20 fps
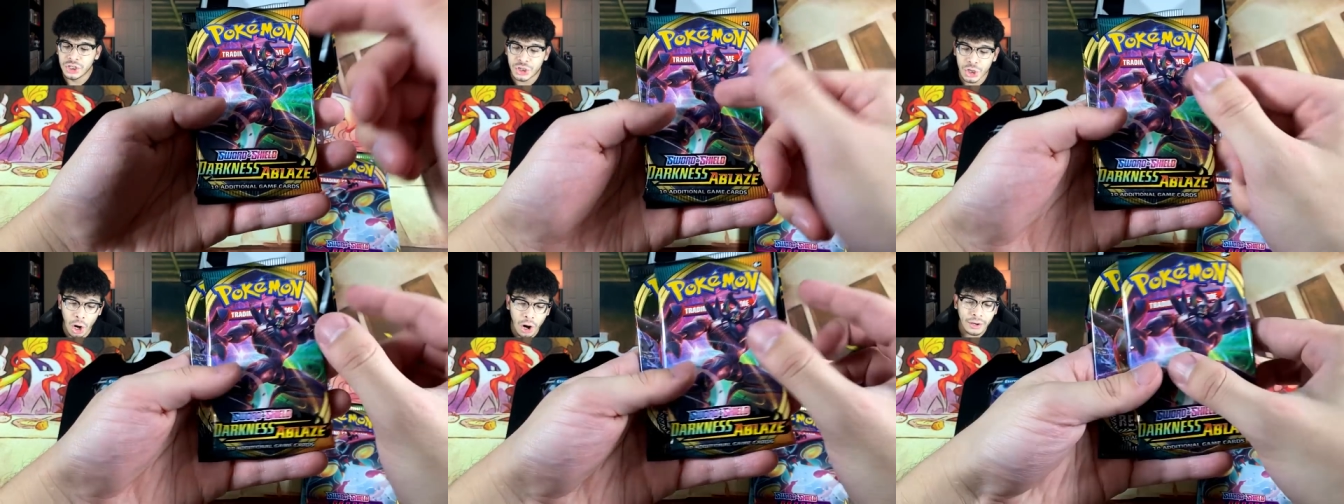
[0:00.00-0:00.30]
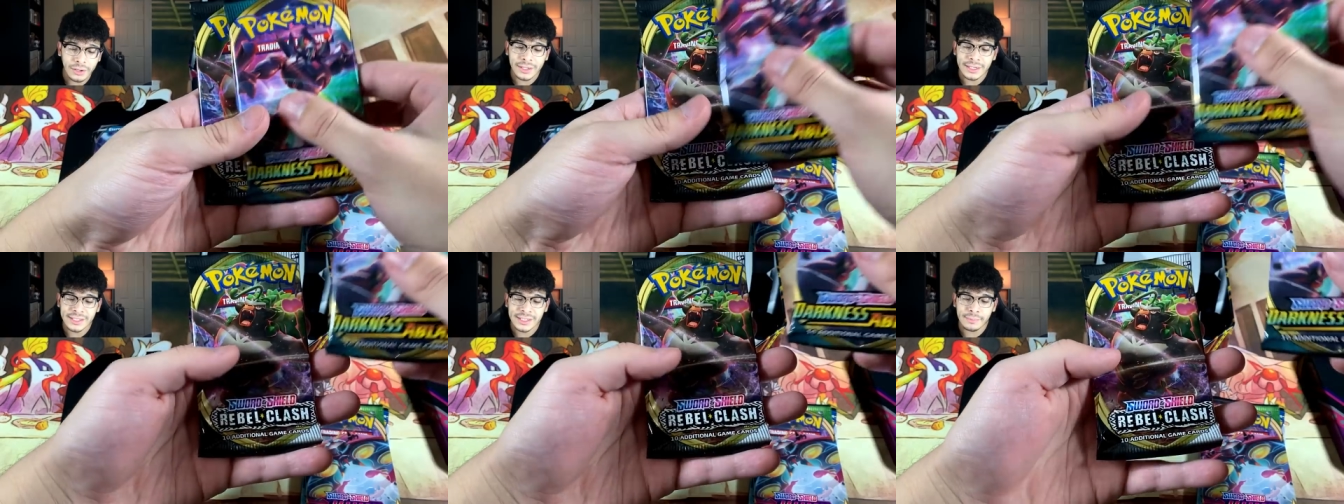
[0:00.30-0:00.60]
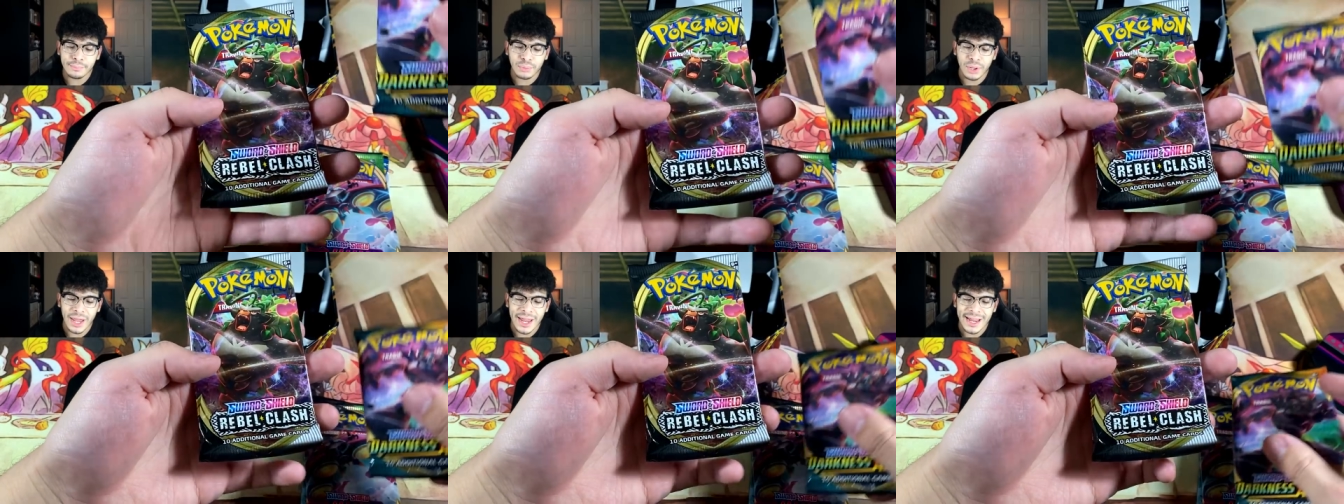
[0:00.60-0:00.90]
Darkness
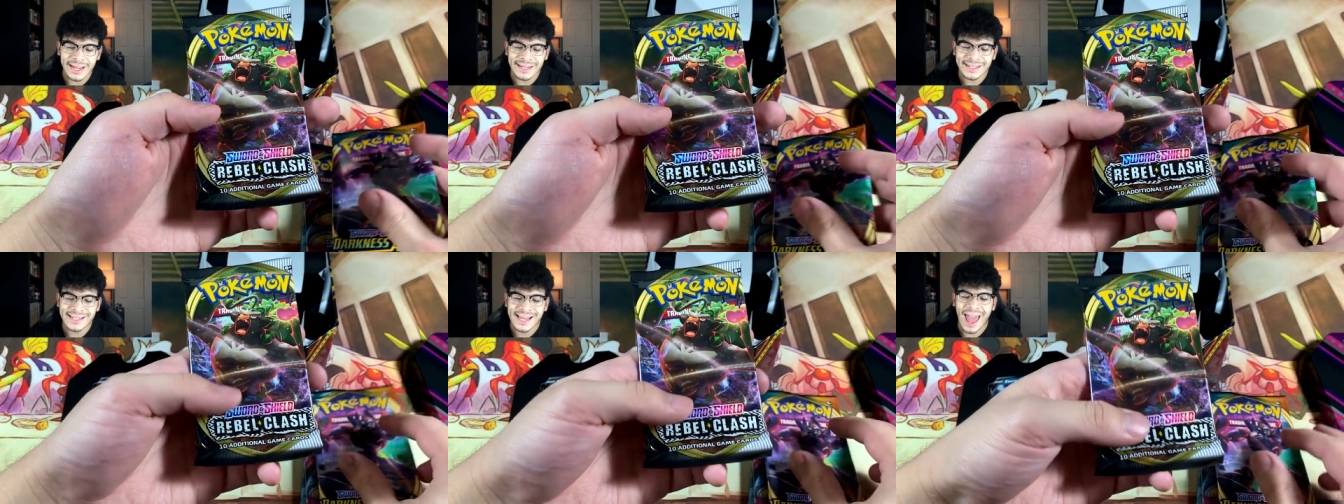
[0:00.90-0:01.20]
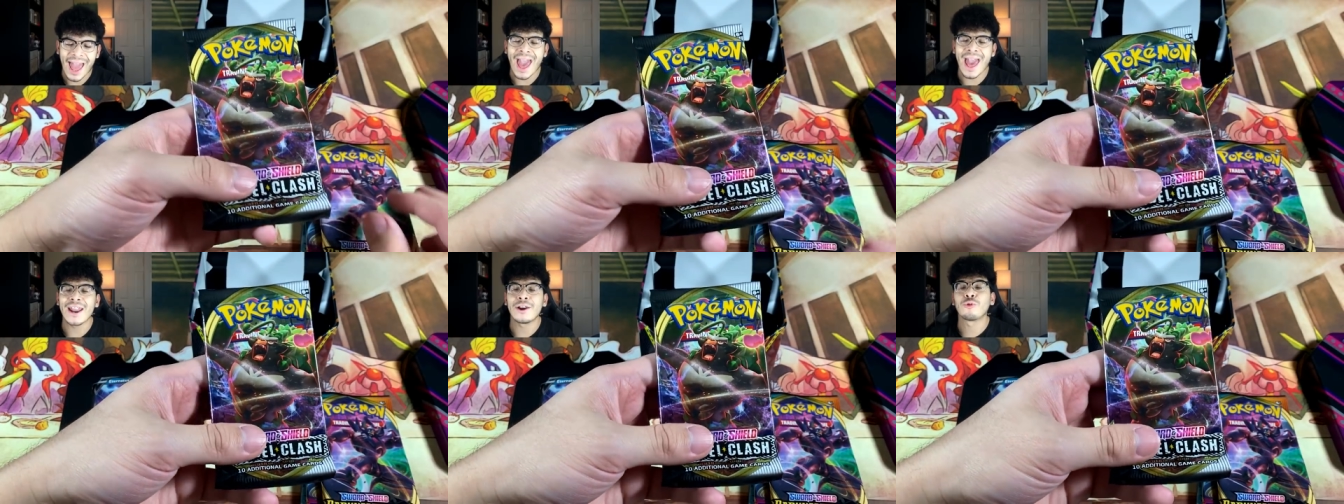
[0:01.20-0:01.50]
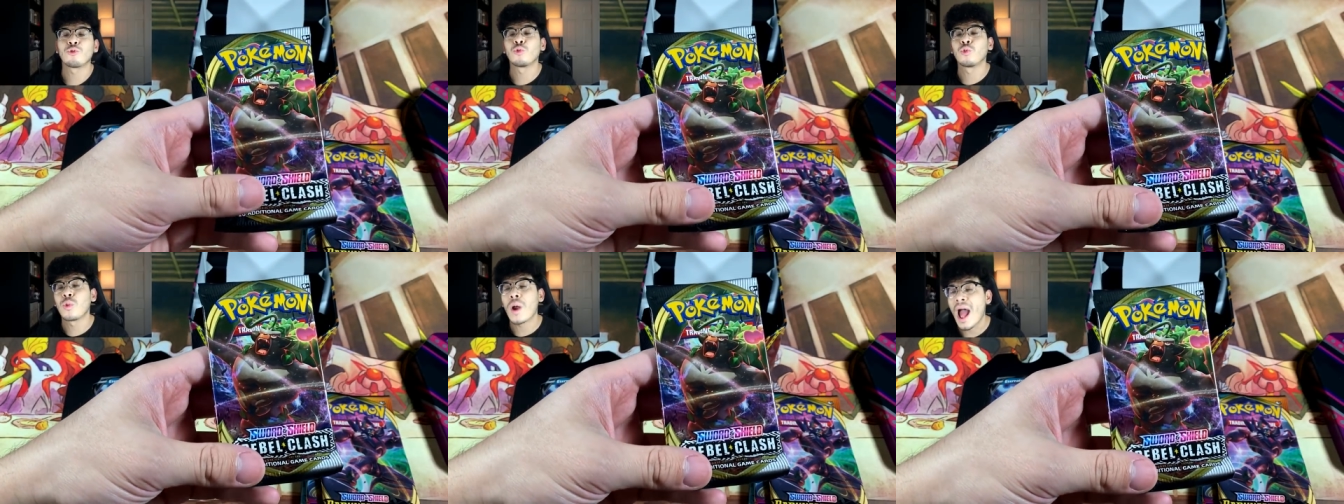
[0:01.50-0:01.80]
Ablaze,
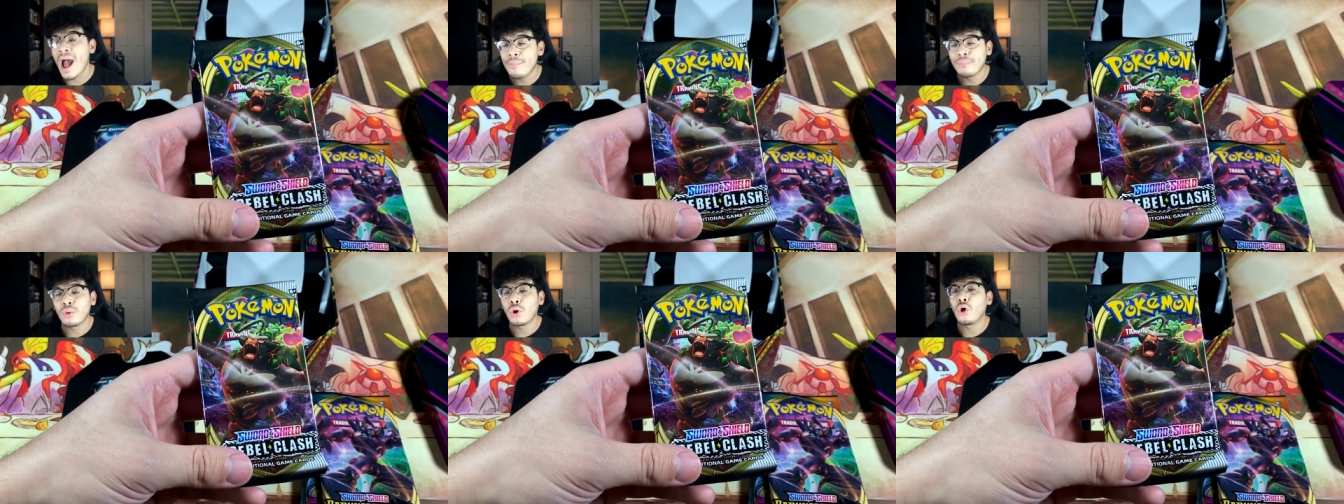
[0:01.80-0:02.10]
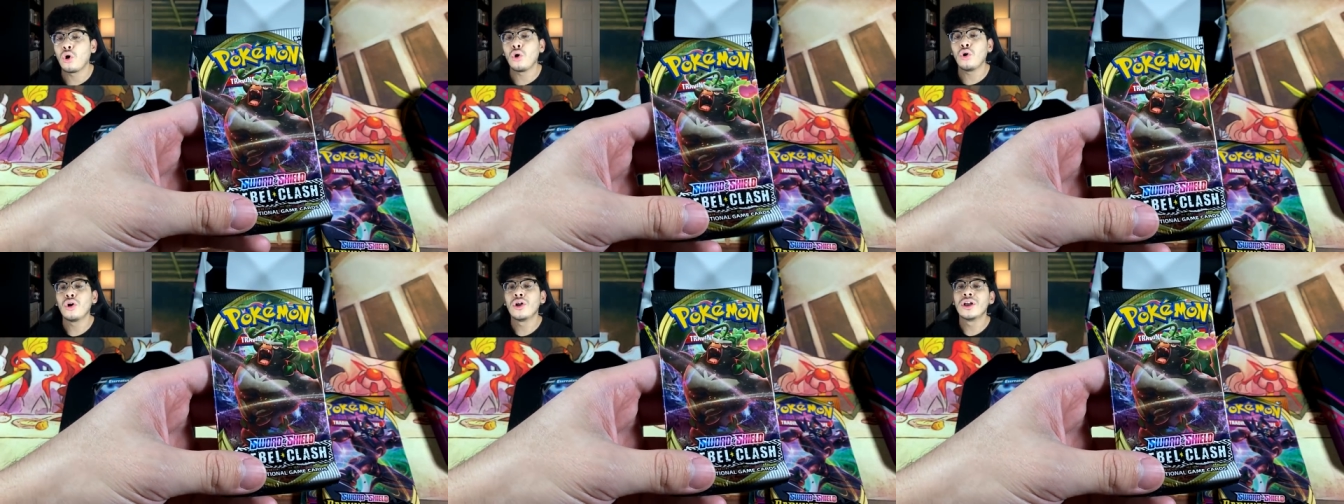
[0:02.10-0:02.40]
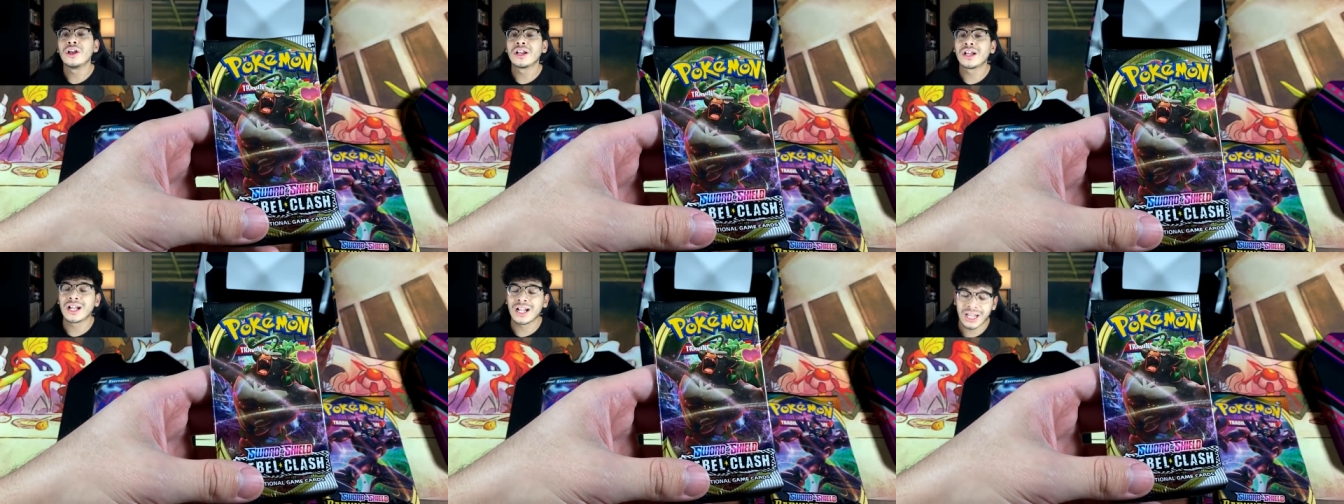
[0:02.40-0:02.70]
and Rebel
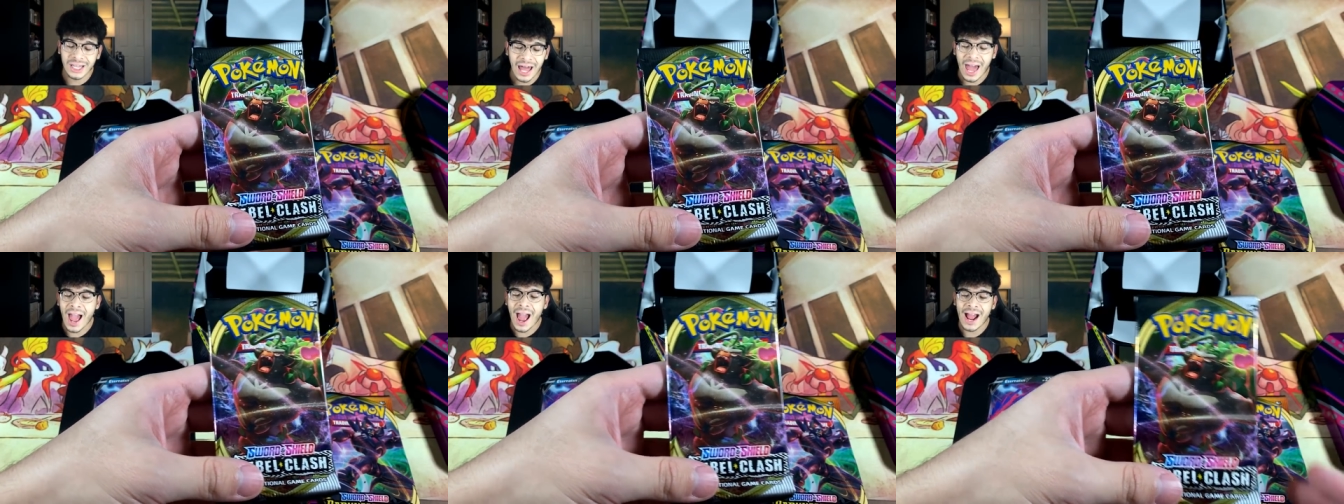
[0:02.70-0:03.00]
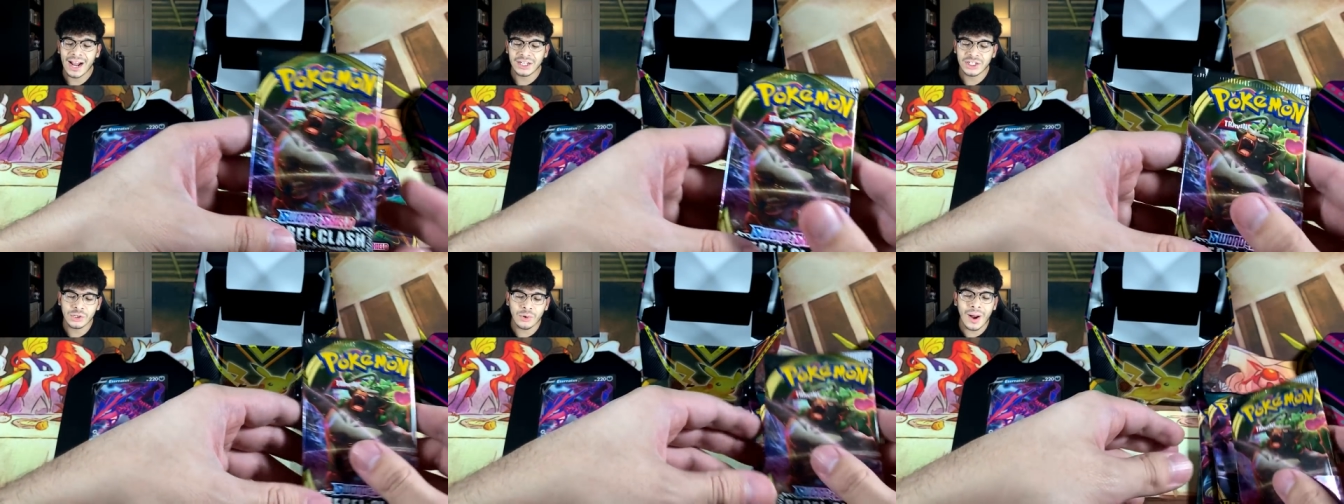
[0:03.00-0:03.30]
Clash.